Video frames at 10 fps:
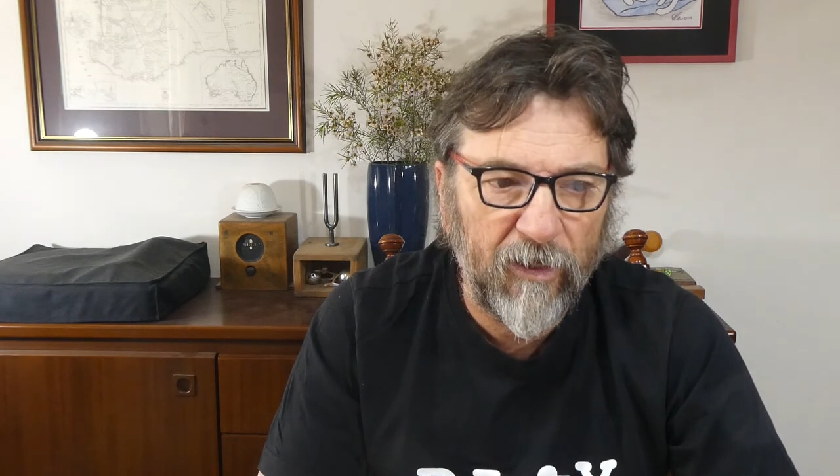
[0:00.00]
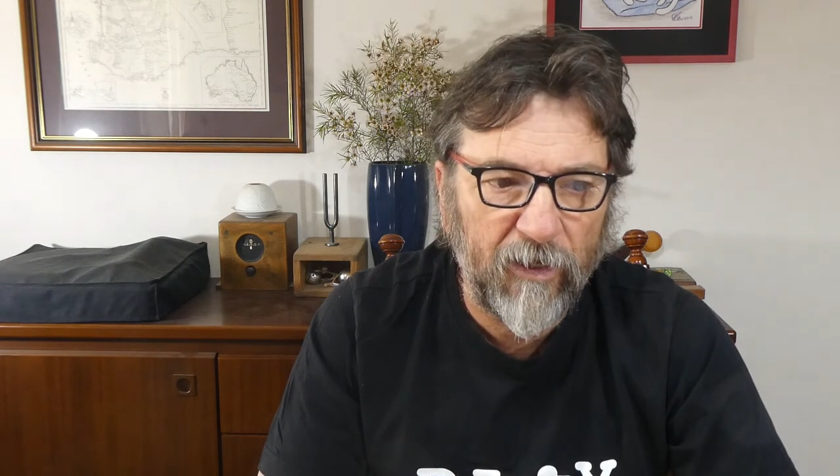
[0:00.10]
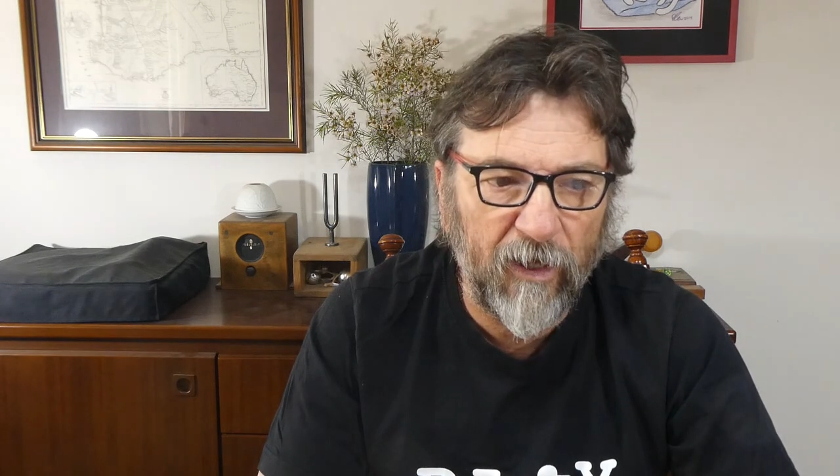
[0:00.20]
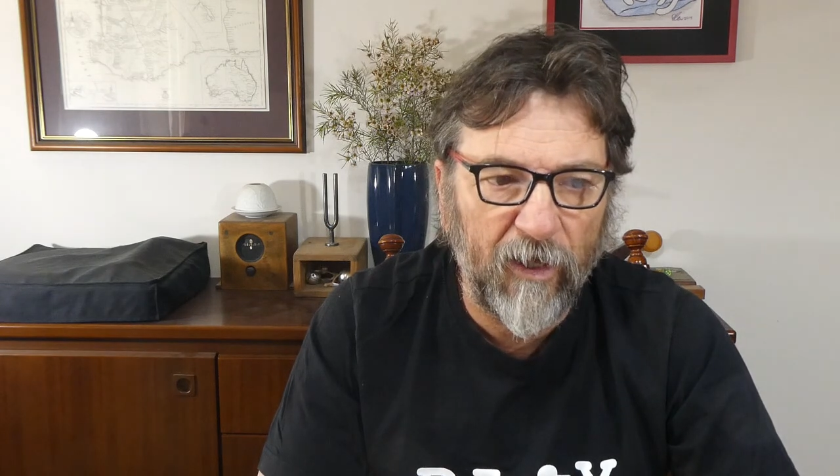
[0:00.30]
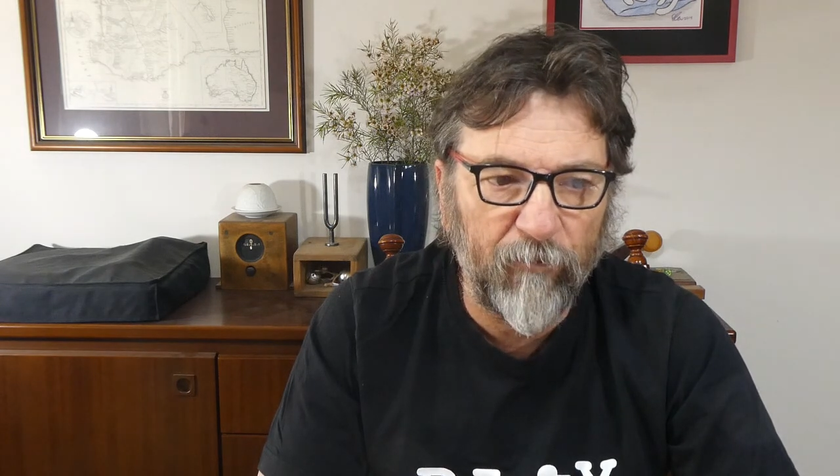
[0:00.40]

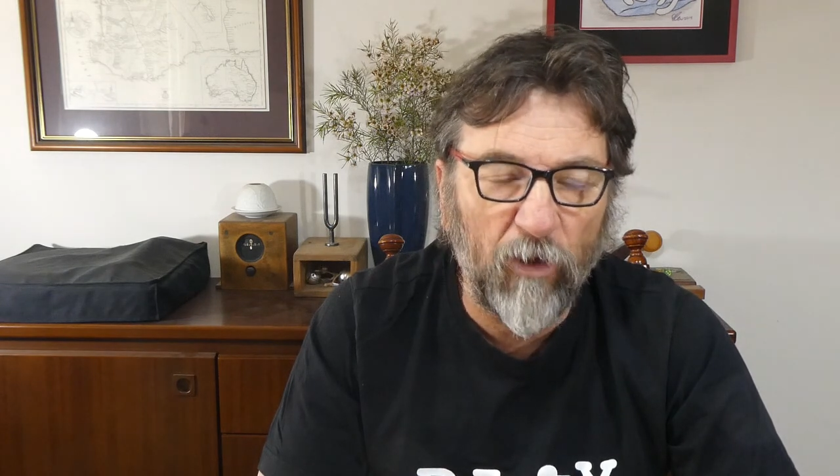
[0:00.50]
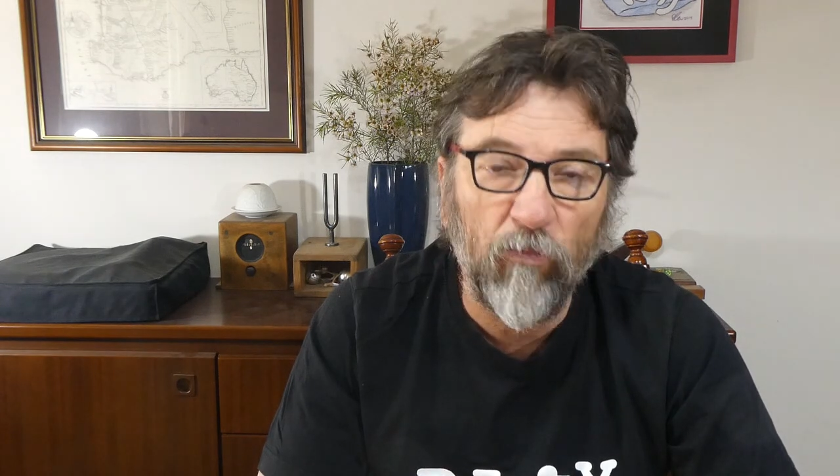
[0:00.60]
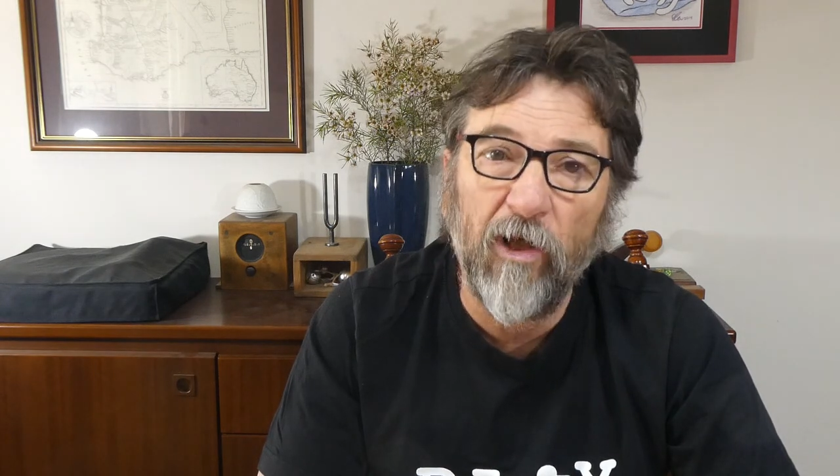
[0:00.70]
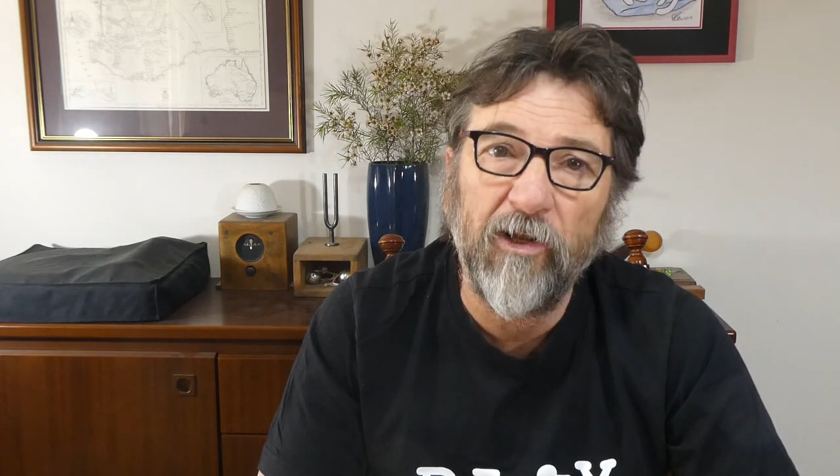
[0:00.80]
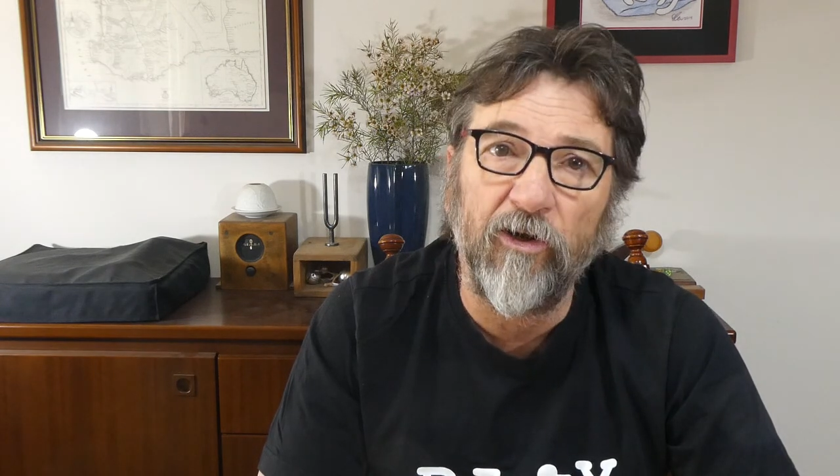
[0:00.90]
A
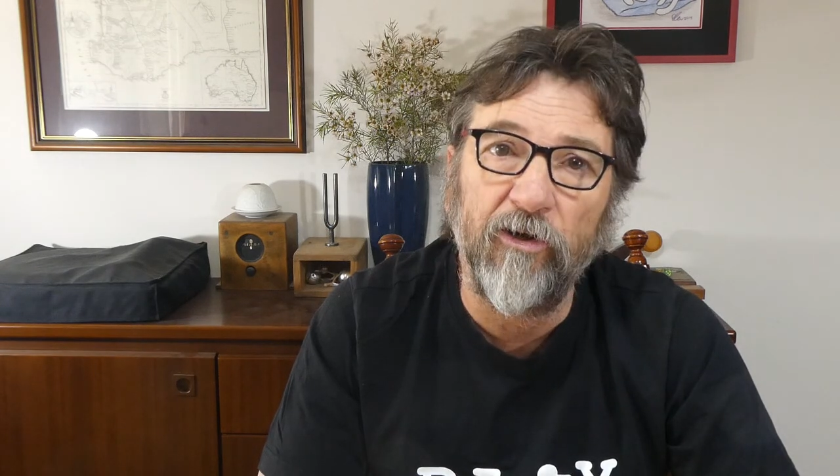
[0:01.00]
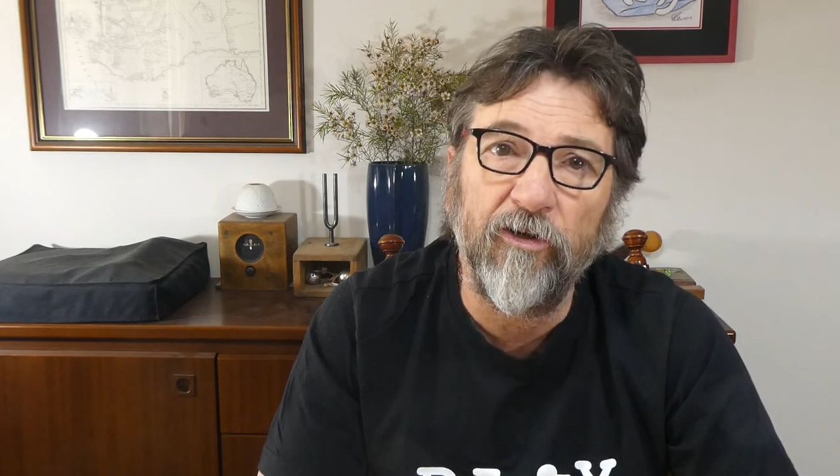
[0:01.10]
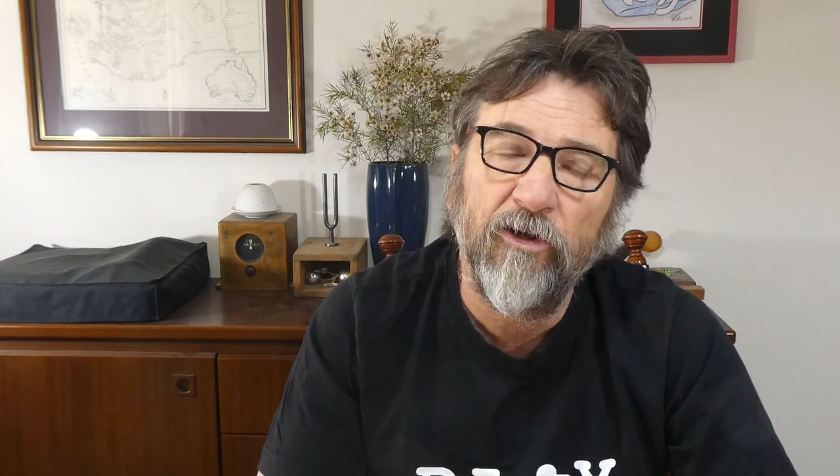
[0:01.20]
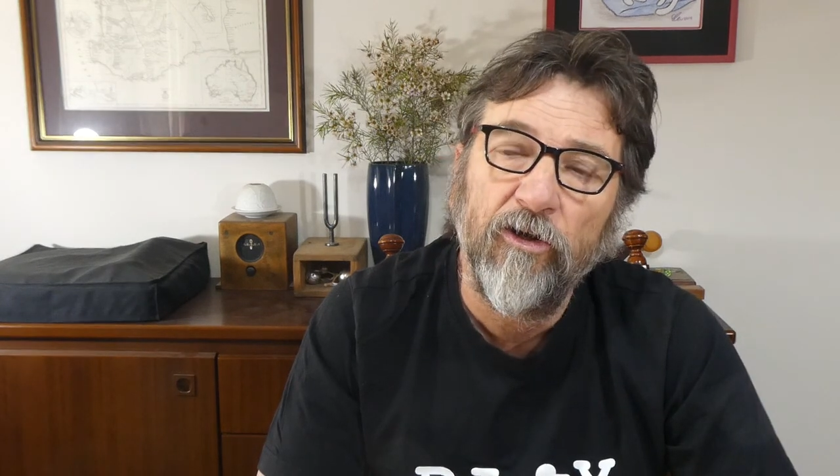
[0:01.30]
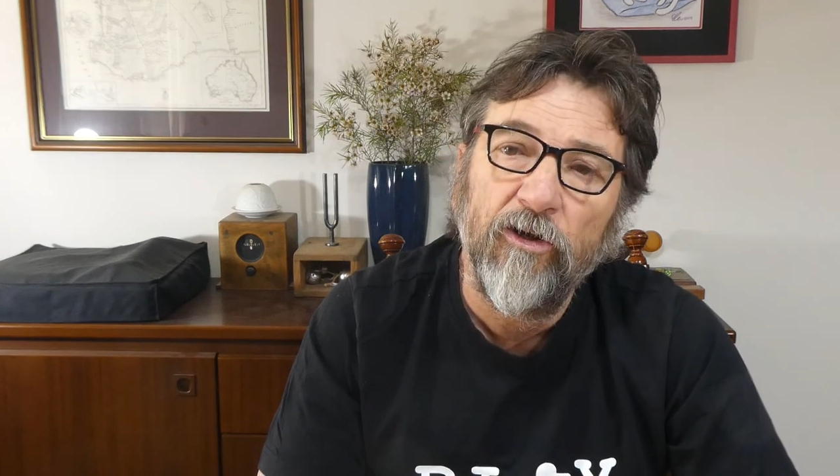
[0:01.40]
while ago,
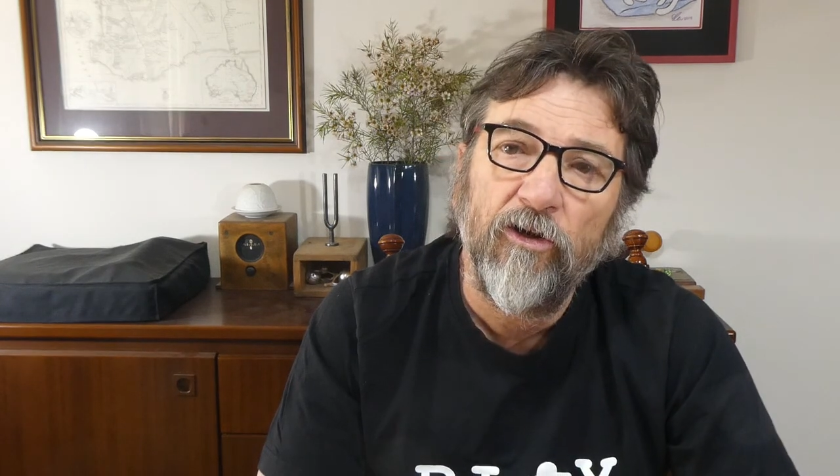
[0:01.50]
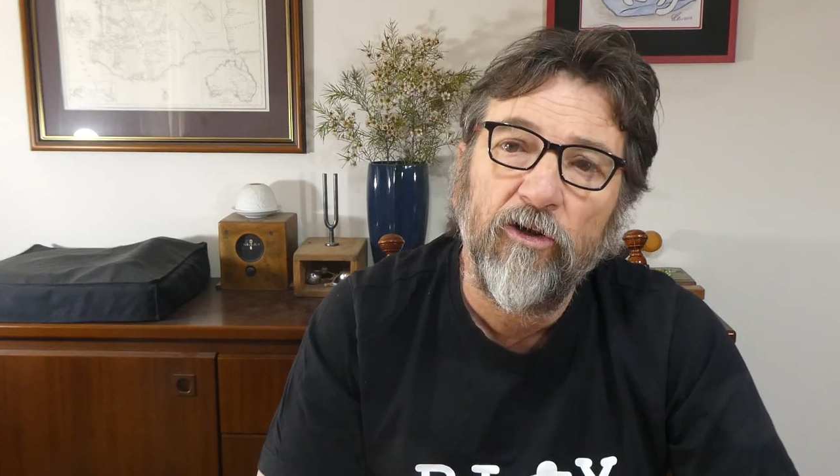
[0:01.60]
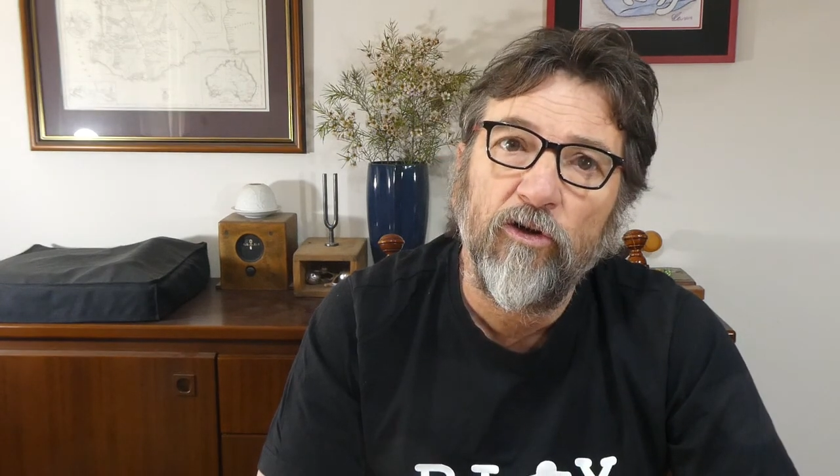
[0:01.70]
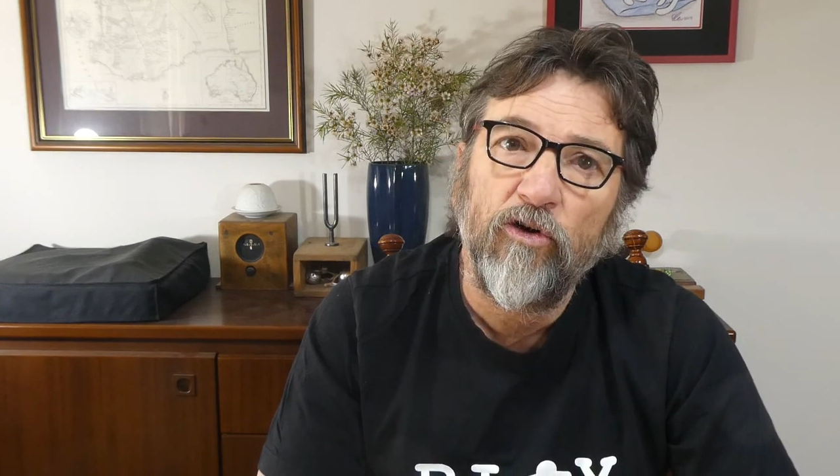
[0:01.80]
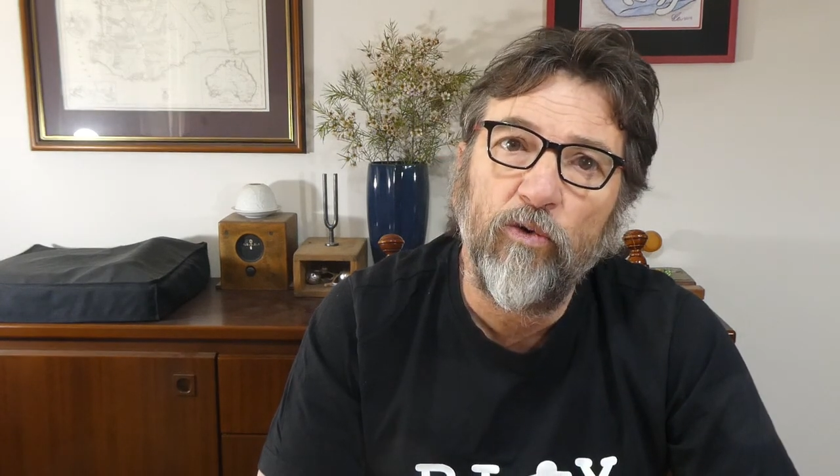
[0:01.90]

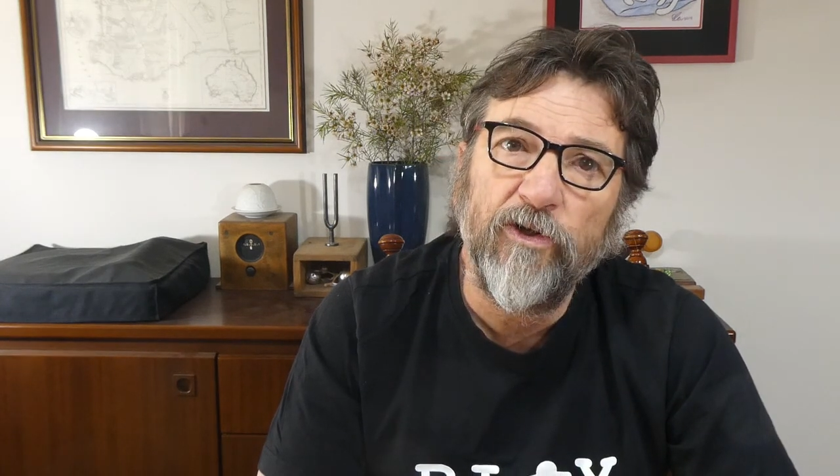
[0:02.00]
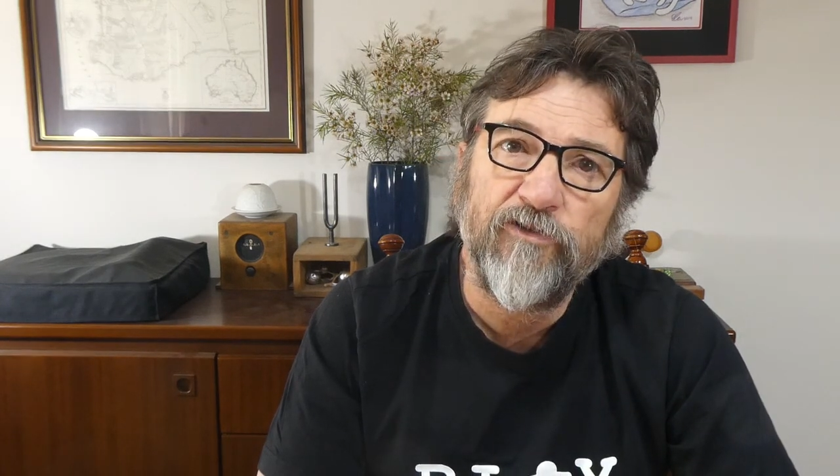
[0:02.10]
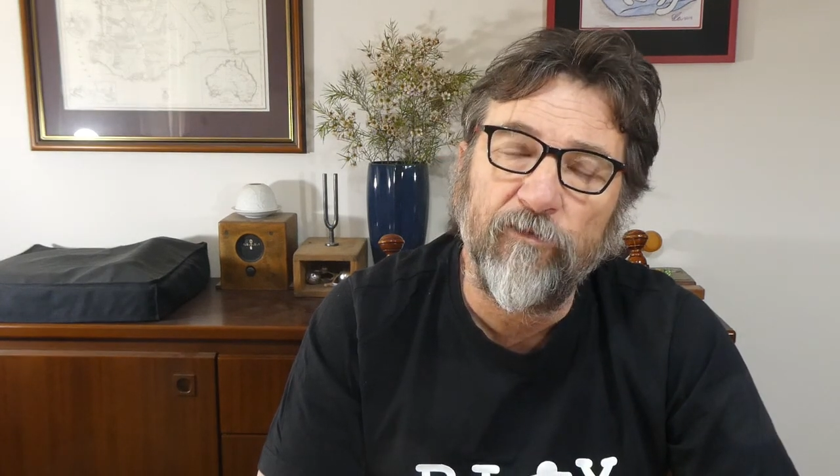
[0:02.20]
Quinns